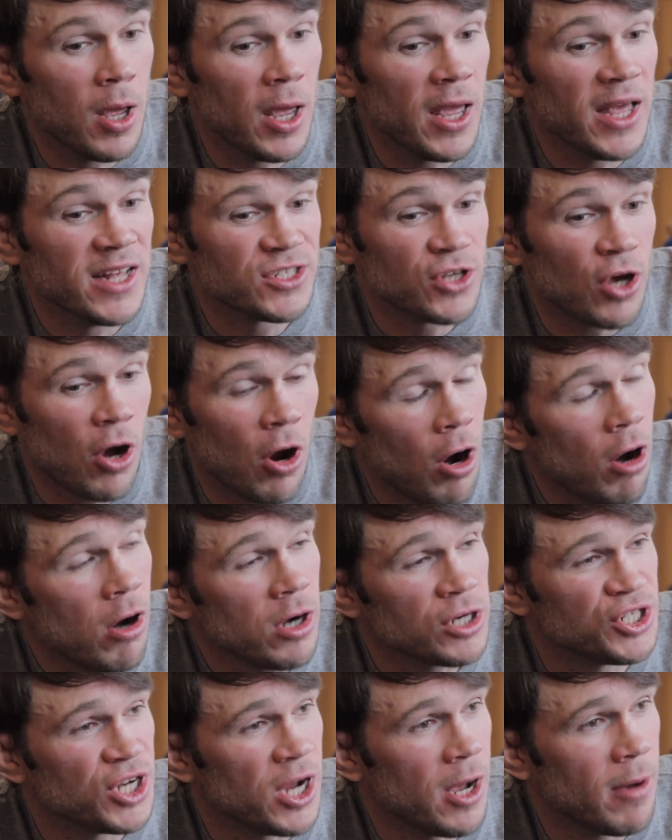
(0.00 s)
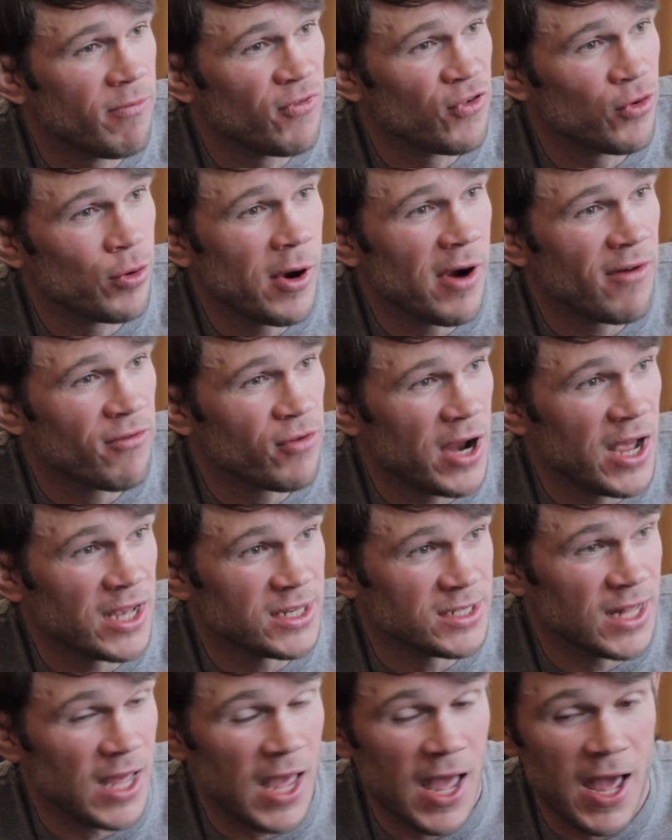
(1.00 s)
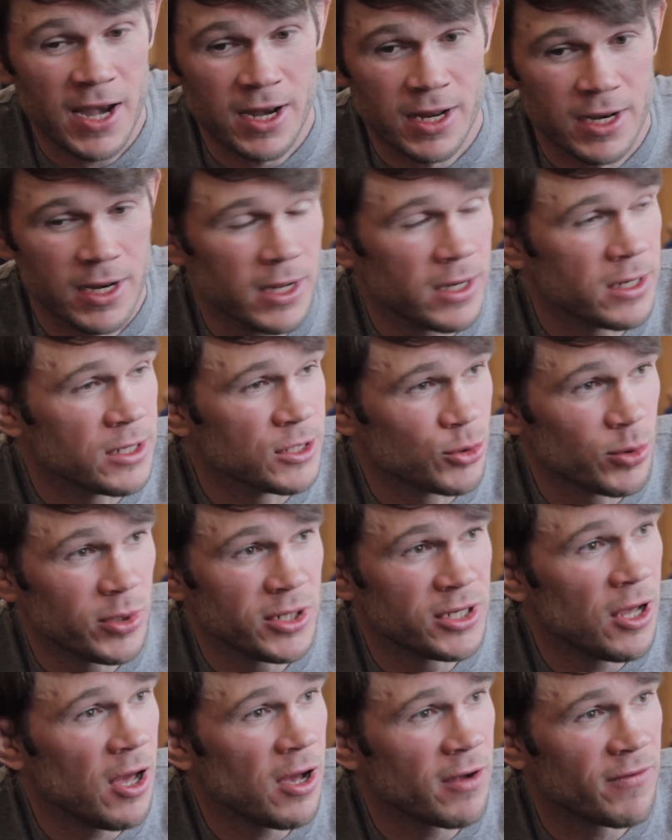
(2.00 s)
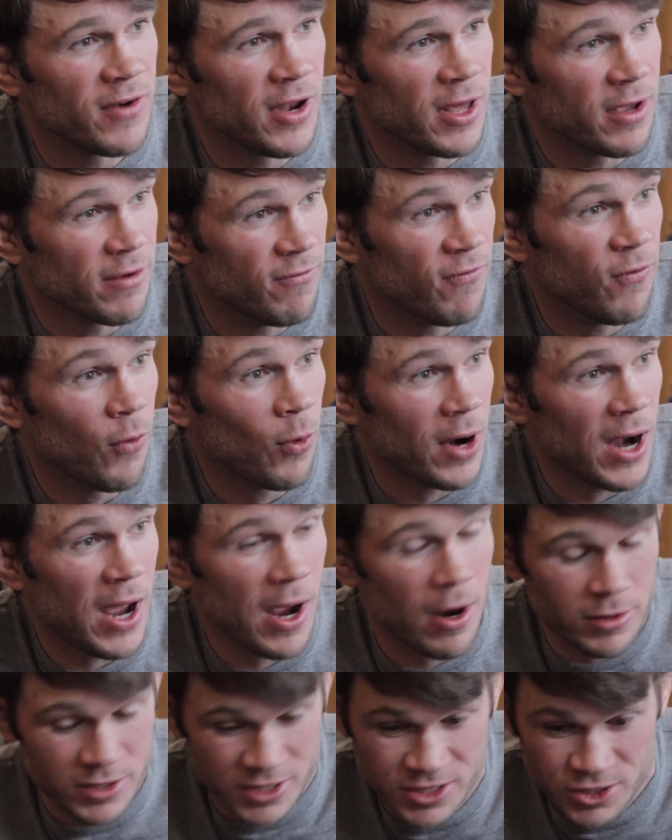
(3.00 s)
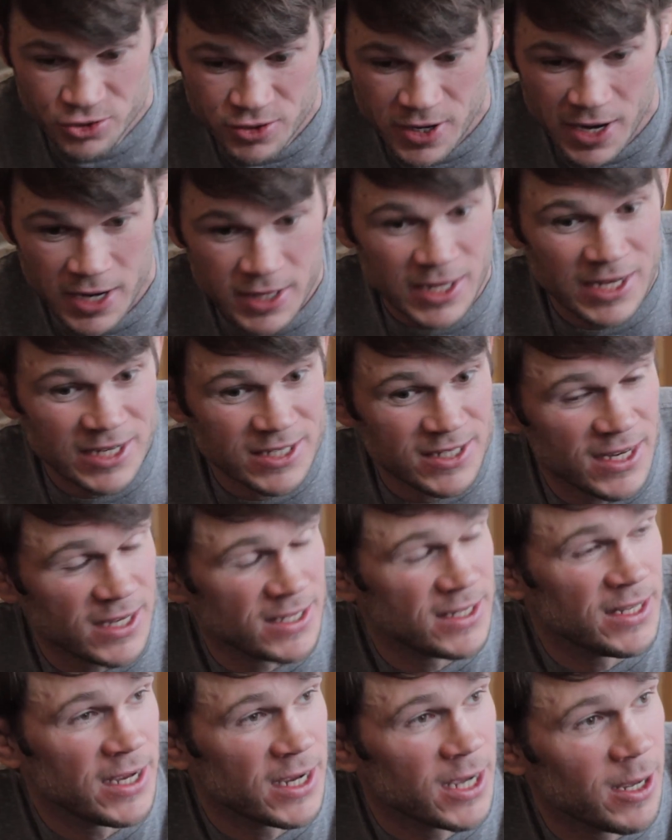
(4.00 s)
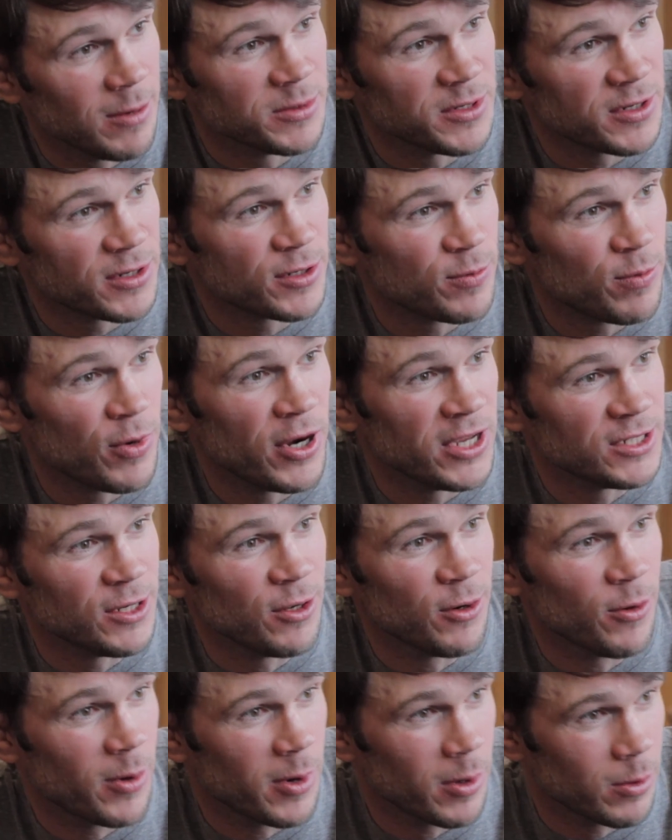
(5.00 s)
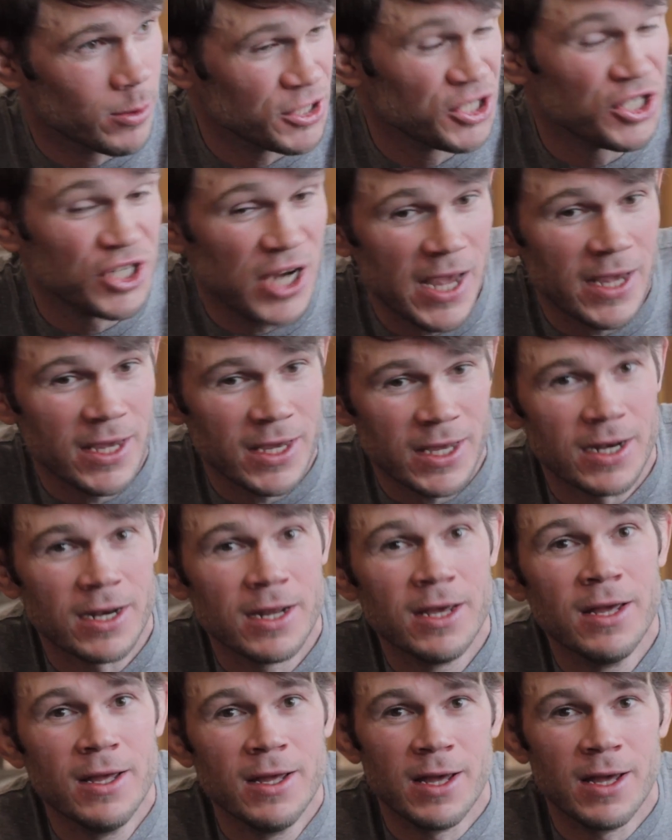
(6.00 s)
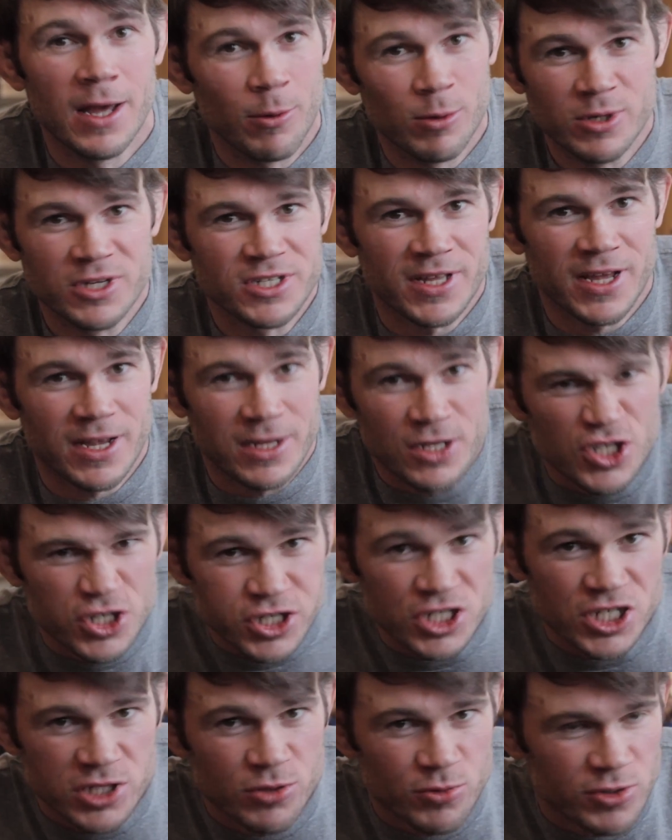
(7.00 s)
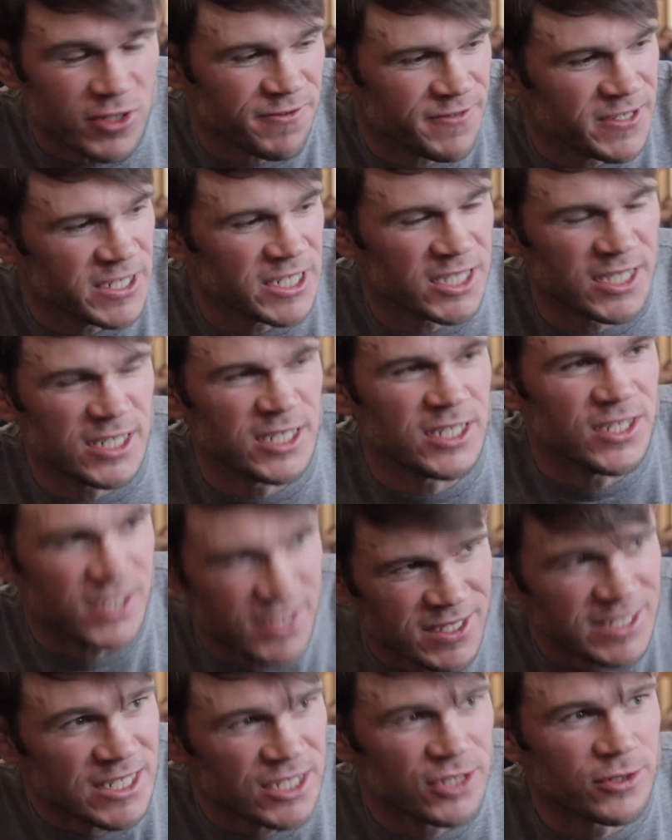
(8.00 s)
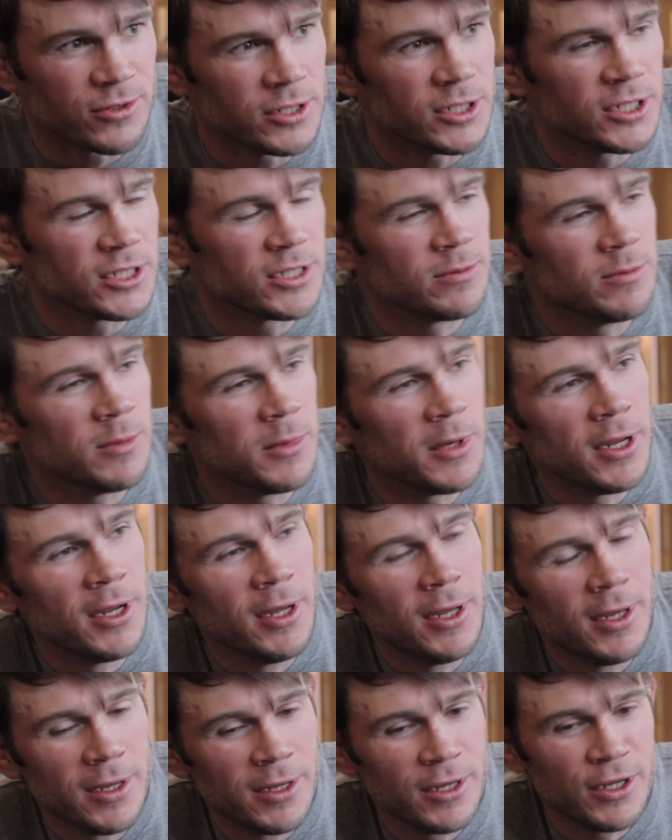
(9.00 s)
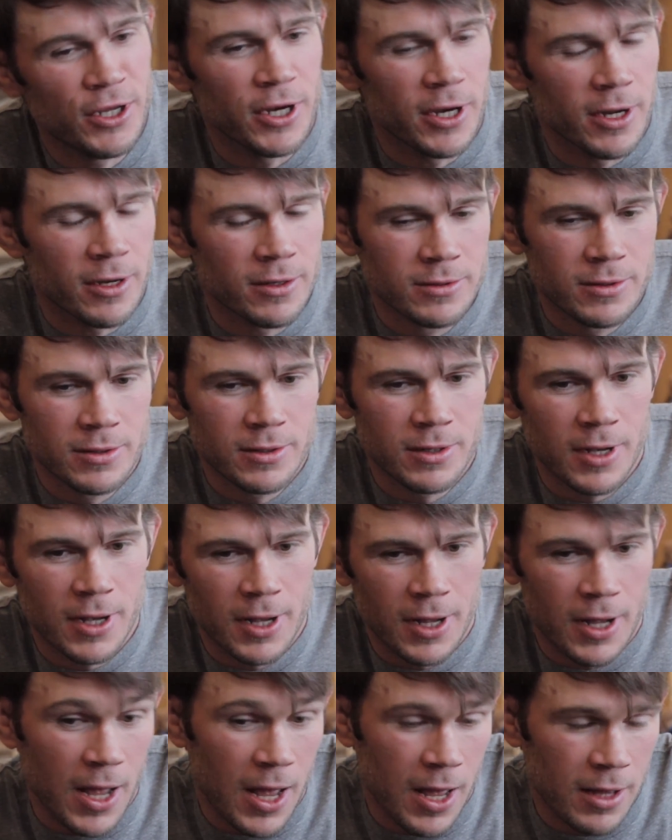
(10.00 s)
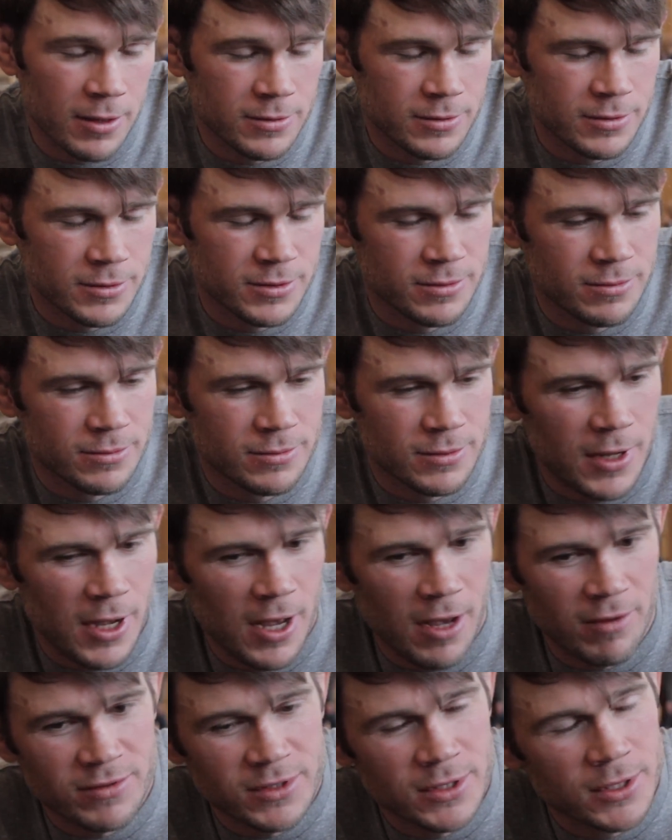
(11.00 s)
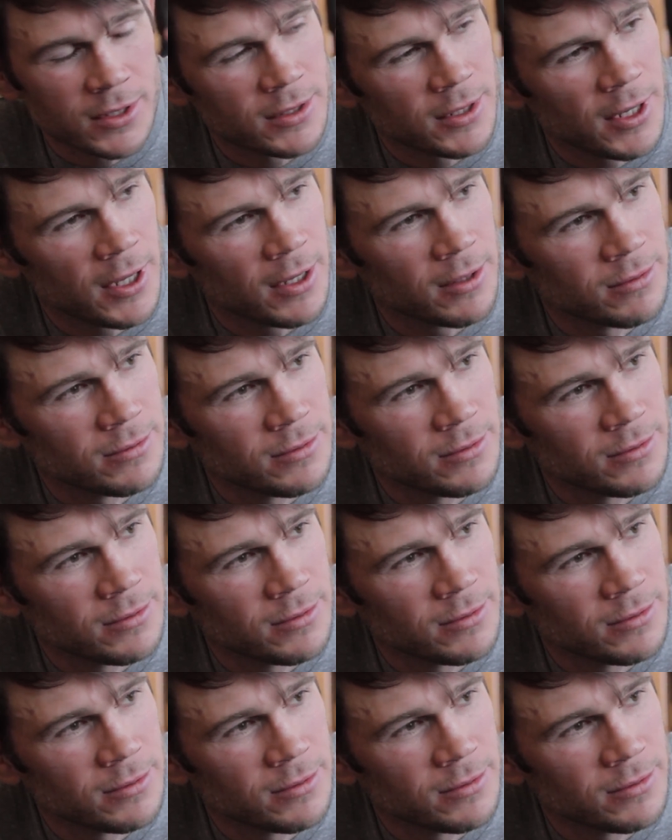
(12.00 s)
It's a hard job for whoever has to edit it, because we talked for like 4 hours and drank like 16 cups of espresso to where we're shaking, and we're just like talking real fast because things are awesome. But, you know, obviously, yeah.